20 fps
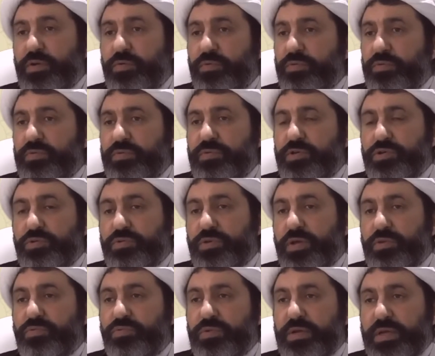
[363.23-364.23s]
No, you should
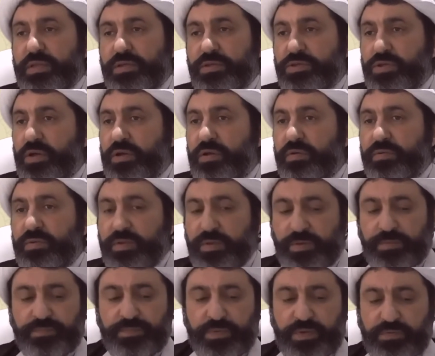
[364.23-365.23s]
not do that, inshallah.
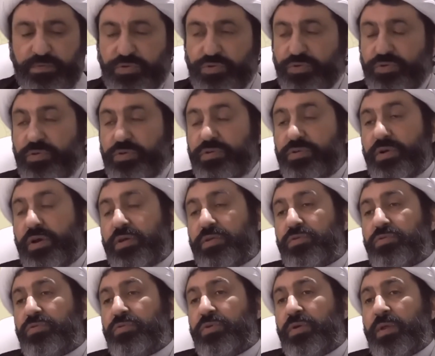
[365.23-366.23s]
We should all try
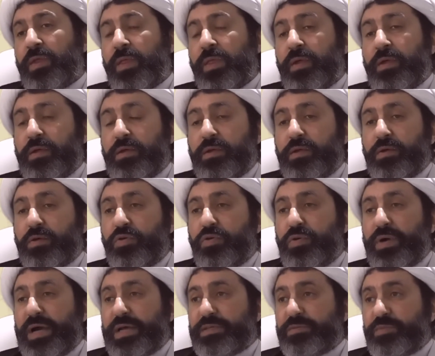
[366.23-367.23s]
to
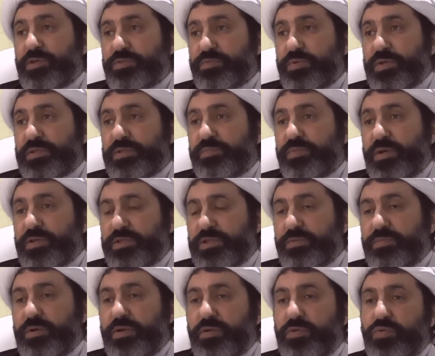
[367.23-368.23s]
go as much as
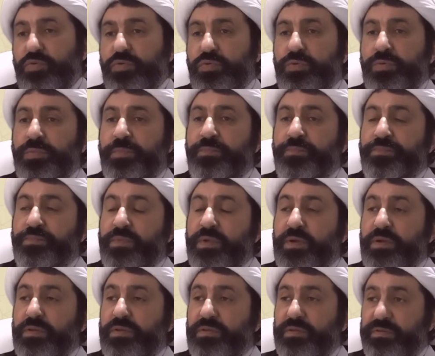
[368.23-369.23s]
possible to
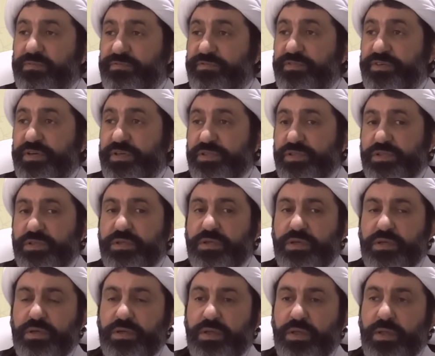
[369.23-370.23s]
the first
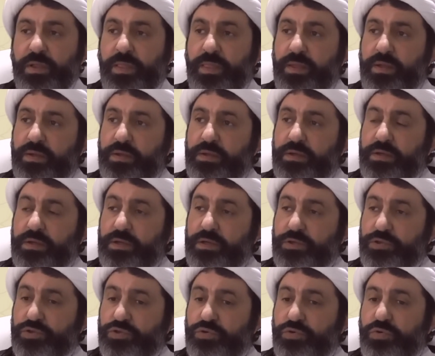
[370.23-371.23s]
uh,
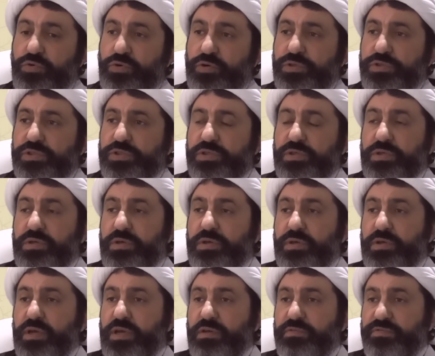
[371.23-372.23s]
source.
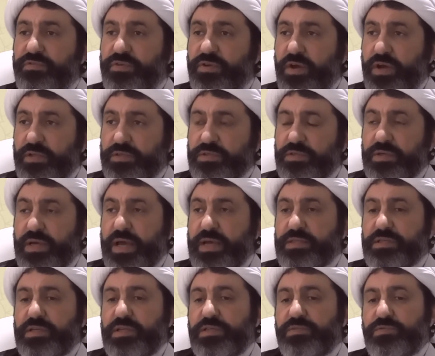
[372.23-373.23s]
If not,
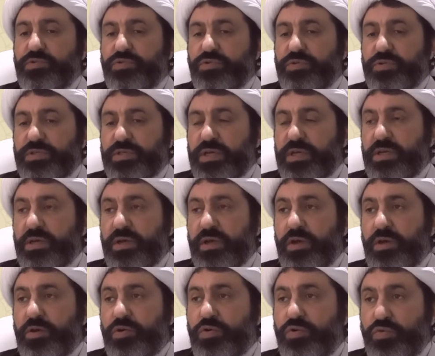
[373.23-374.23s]
at least we should say
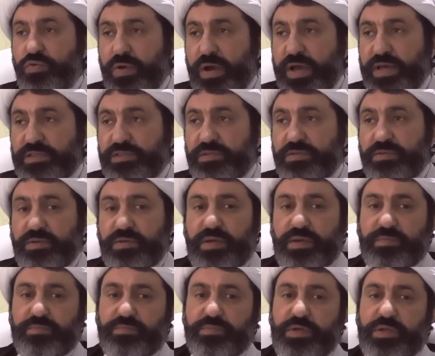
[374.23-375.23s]
who has
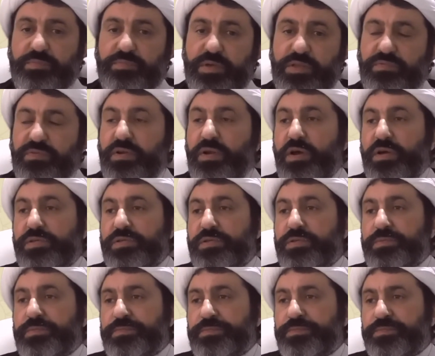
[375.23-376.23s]
been between us.